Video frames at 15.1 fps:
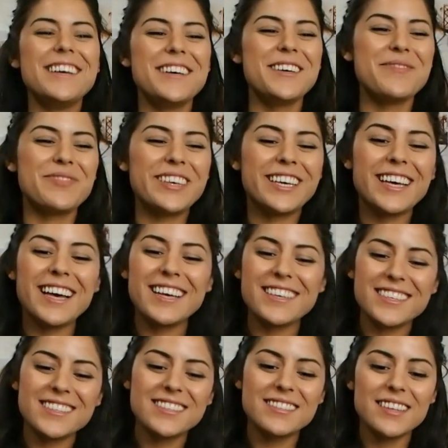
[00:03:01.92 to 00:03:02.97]

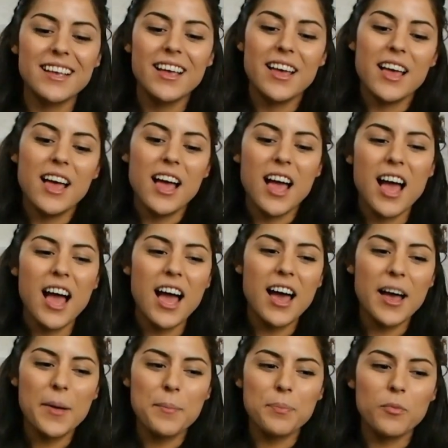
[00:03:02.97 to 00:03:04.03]
because,
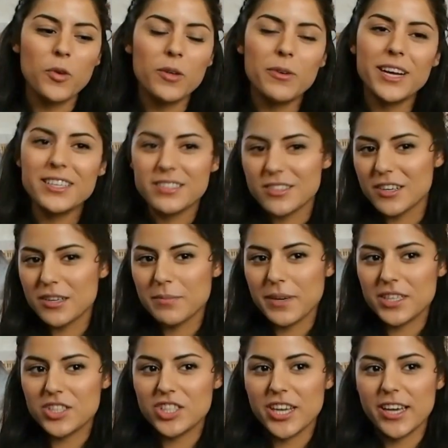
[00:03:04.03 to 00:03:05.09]
well, when I started my
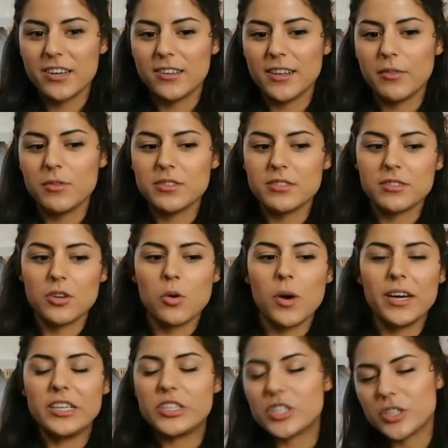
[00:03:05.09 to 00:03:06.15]
channel, I wasn't
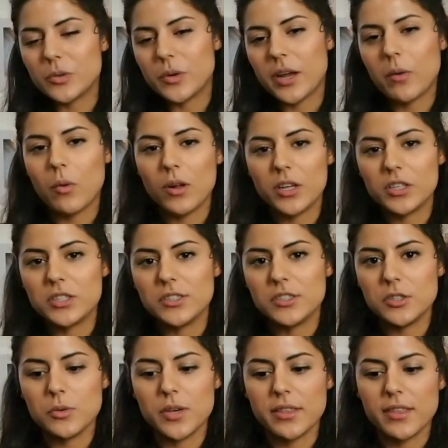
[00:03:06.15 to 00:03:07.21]
quite sure what I wanted to
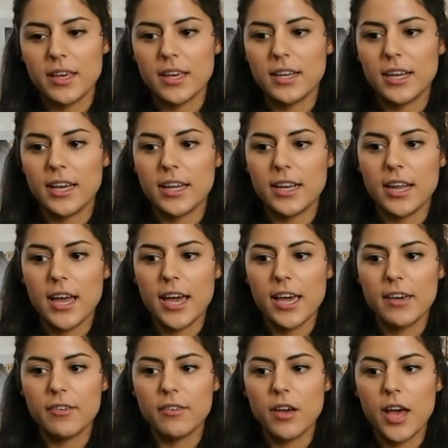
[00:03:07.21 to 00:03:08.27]
do with it, and
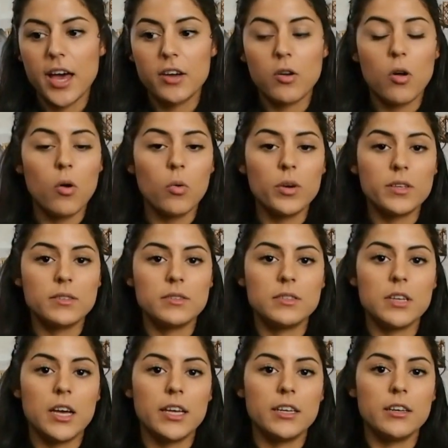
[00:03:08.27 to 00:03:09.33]
I had always
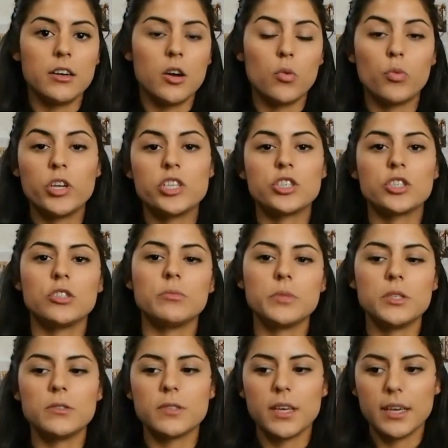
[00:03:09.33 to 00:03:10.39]
done original
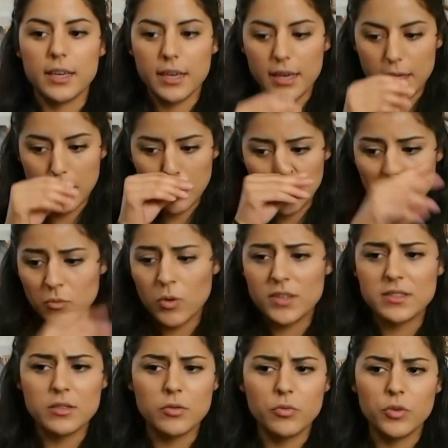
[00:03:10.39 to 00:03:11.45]
music and
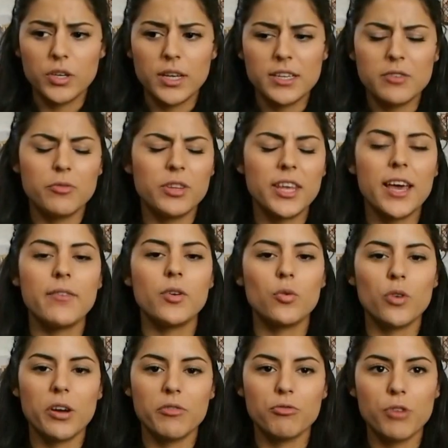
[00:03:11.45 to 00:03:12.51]
I didn't really have
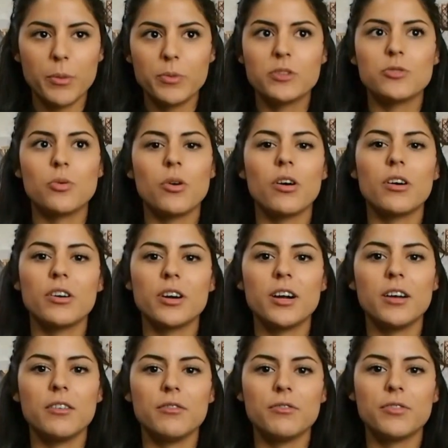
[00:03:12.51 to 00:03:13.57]
a repertoire
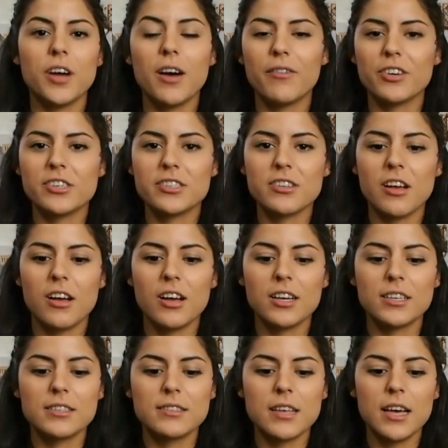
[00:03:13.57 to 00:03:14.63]
of cover
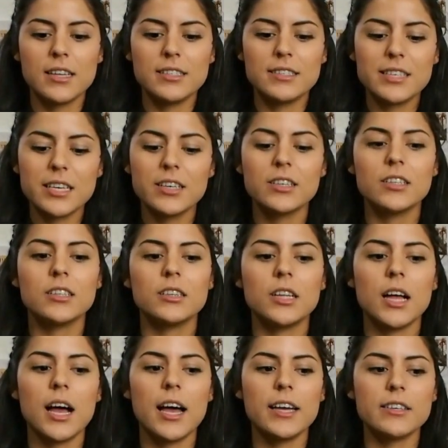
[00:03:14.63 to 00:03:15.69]
songs until
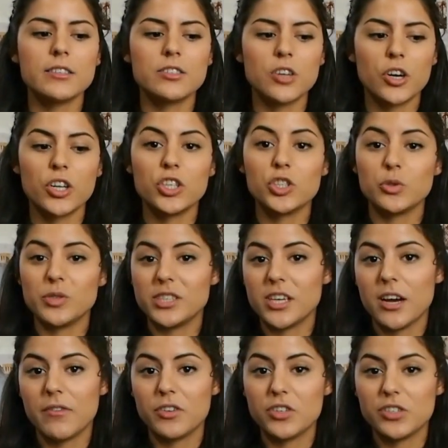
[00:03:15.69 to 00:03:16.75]
I started doing
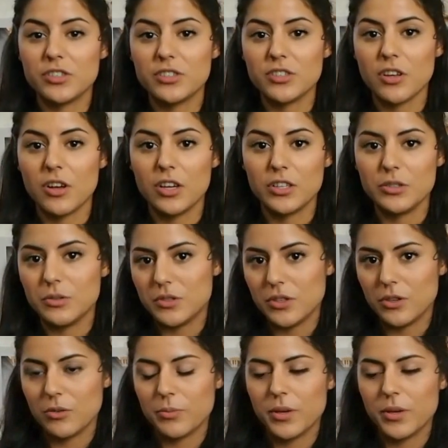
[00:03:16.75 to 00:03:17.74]
covers on YouTube.